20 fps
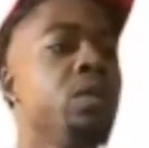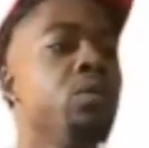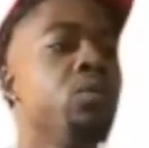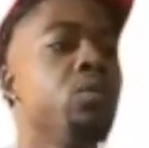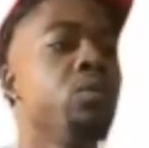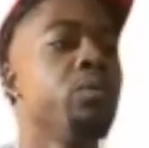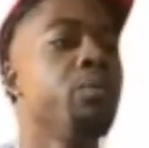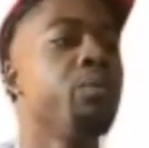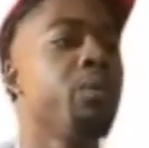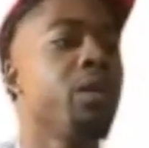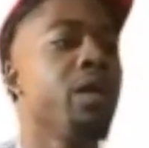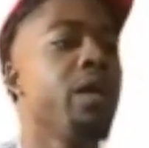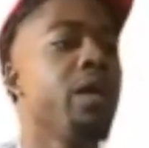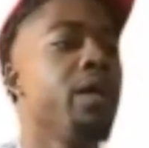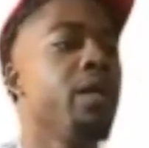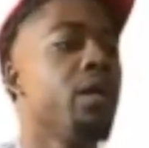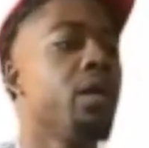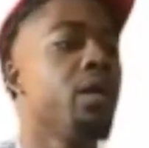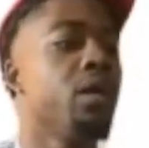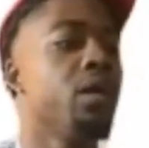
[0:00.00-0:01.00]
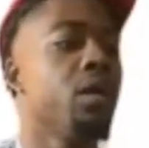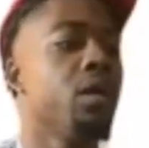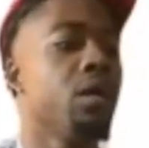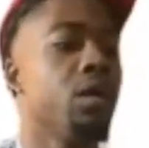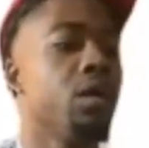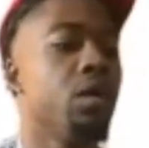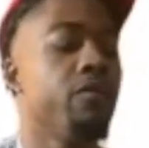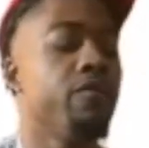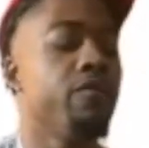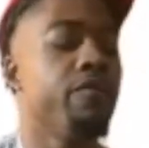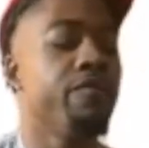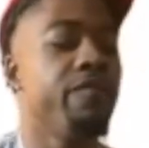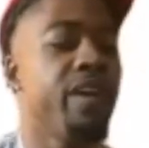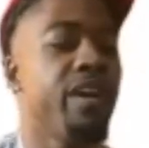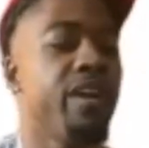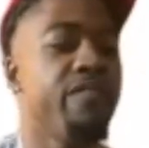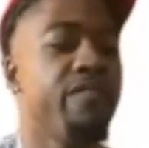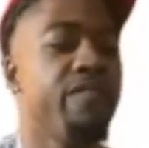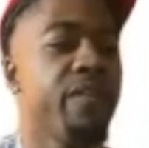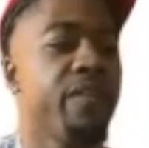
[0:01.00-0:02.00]
when we played
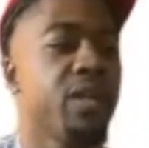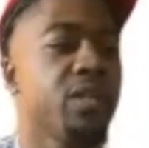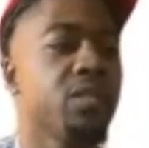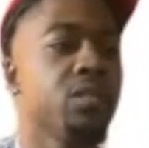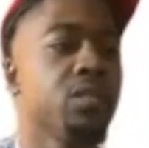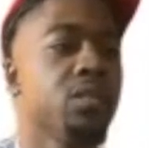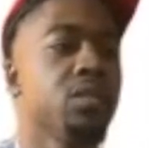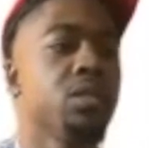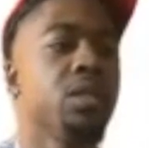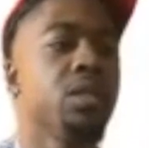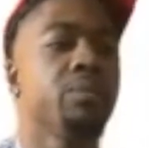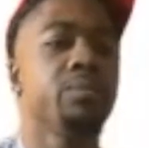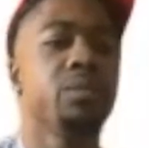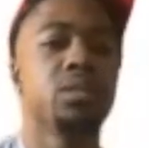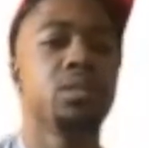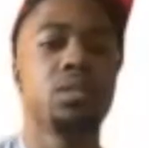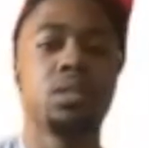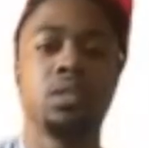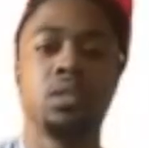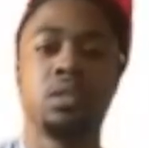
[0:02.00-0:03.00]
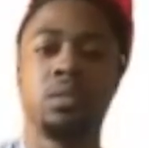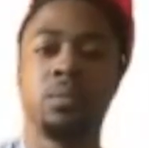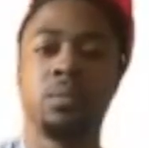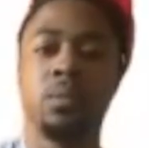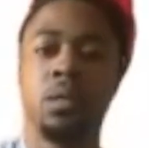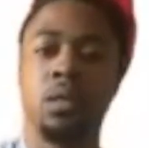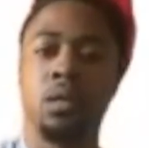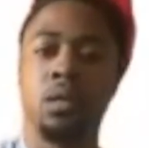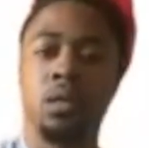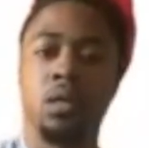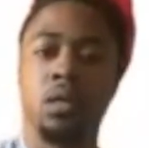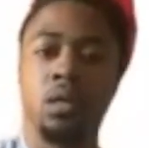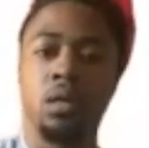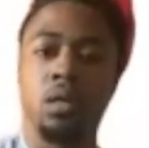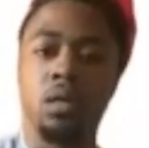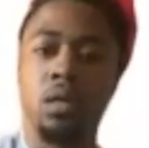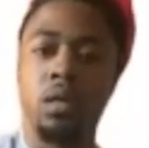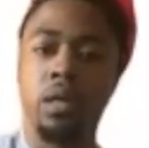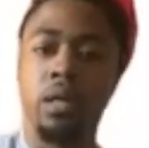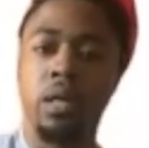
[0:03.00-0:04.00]
Fairfax in the championship,
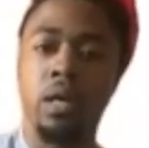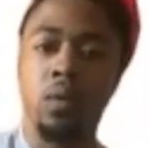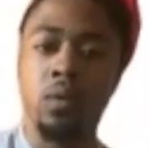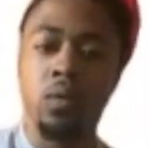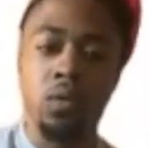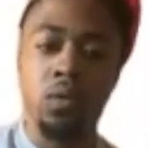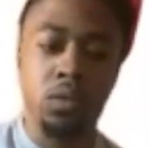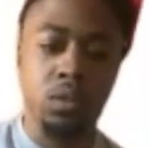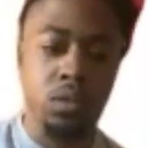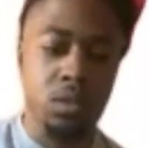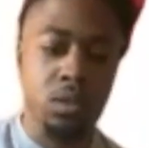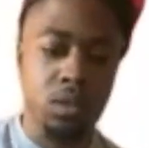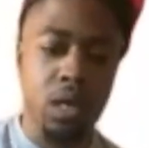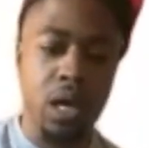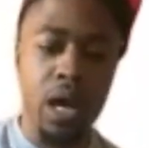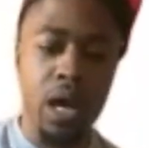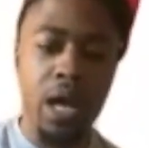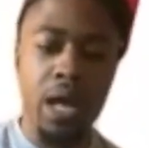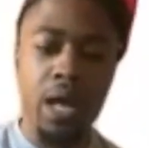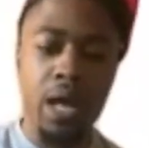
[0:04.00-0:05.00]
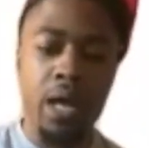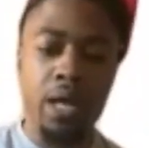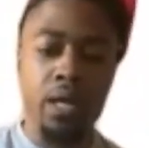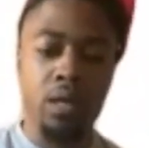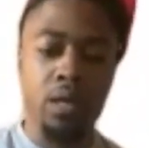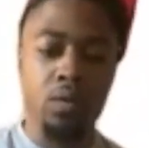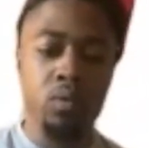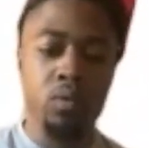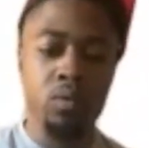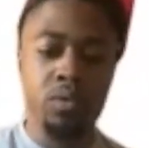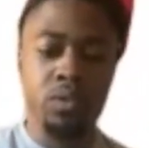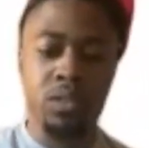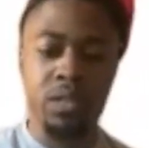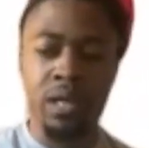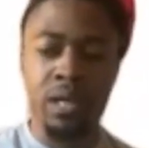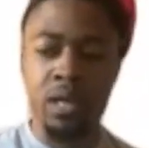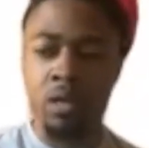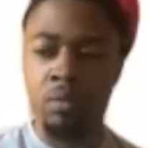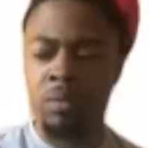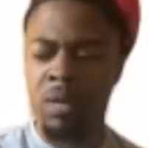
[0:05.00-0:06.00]
and we was
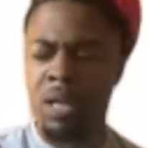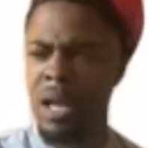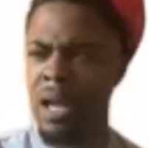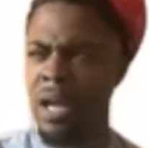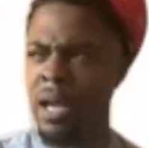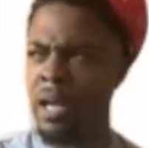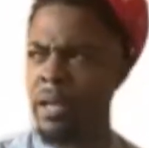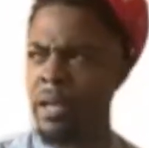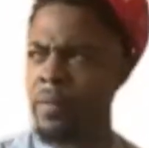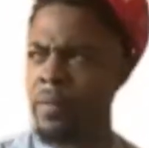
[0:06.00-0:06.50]
down by like